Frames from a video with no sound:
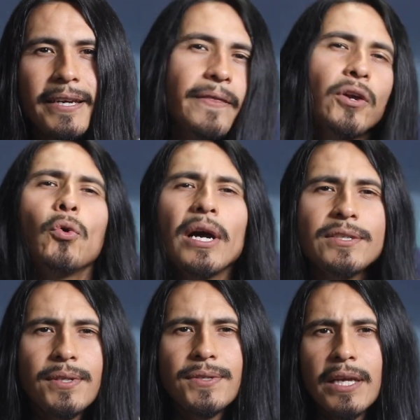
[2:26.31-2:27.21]
The
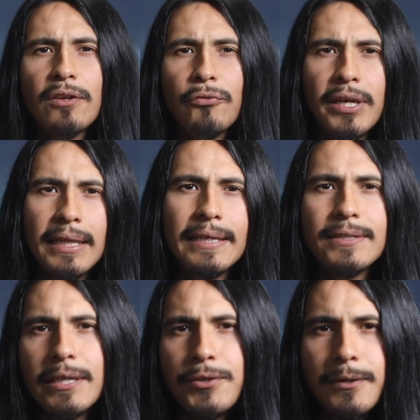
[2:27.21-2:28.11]
quest to
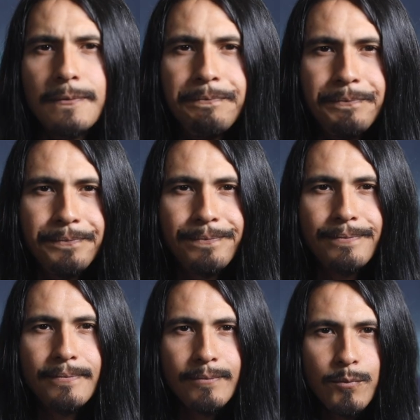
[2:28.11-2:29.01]
self-realization
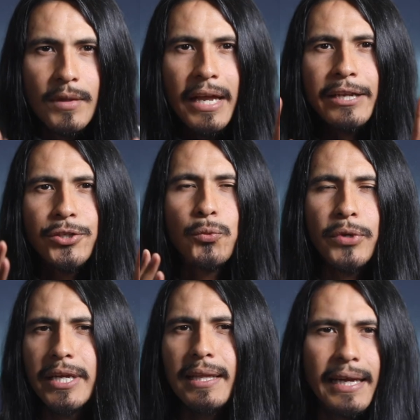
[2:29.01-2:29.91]
and to
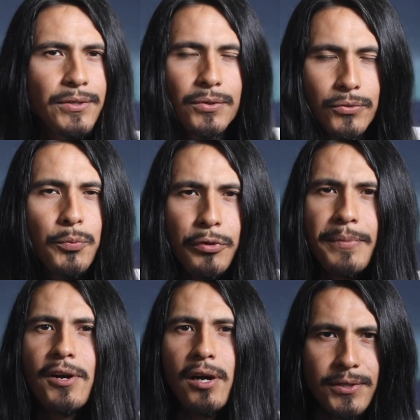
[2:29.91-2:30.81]
realize
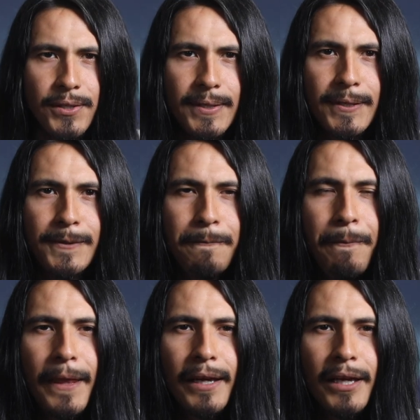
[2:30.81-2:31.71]
Supreme Consciousness
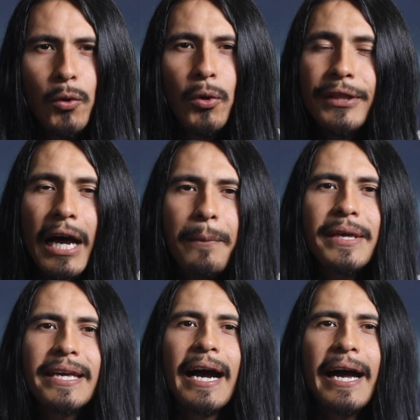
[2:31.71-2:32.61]
will not
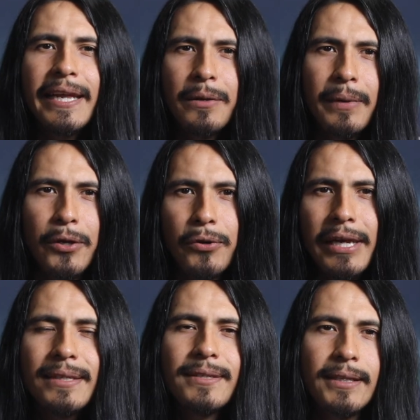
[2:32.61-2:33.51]
be guided by your
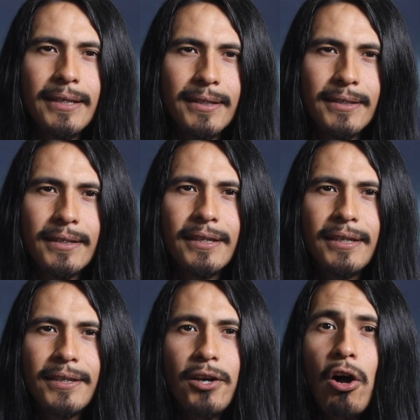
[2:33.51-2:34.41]
intellect,
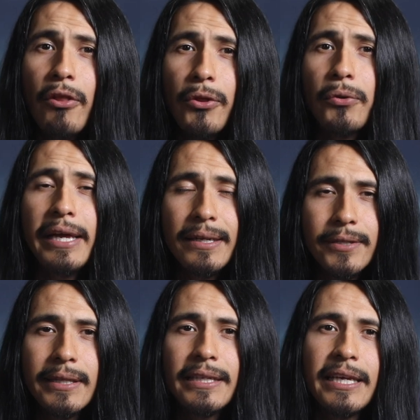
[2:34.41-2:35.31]
although
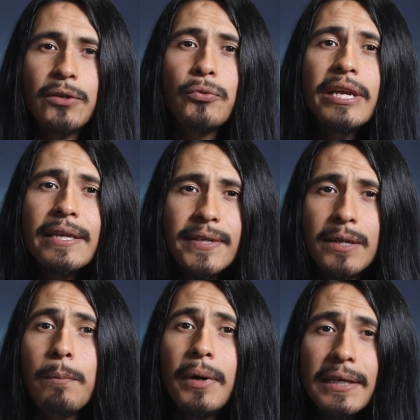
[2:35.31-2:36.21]
intellect and
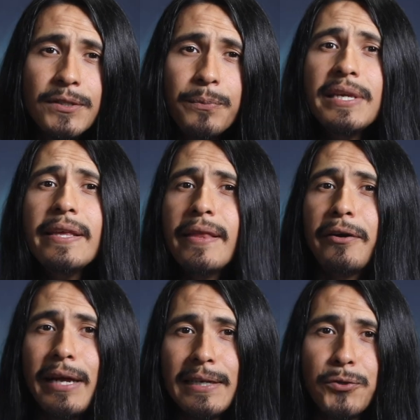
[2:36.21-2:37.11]
reason must be
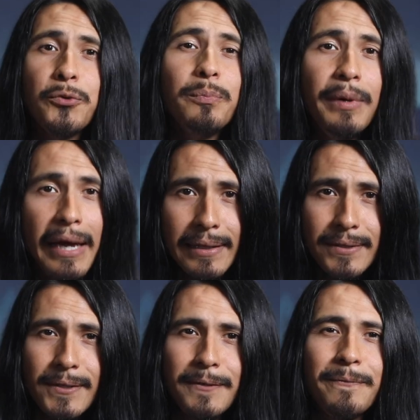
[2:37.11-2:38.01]
there as your
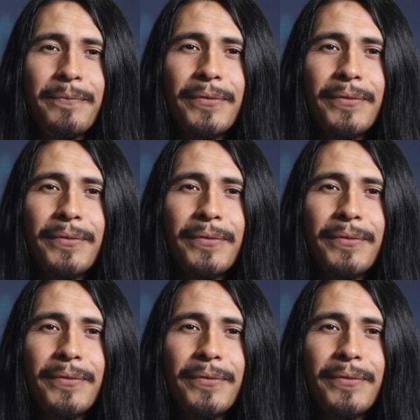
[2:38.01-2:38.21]
base.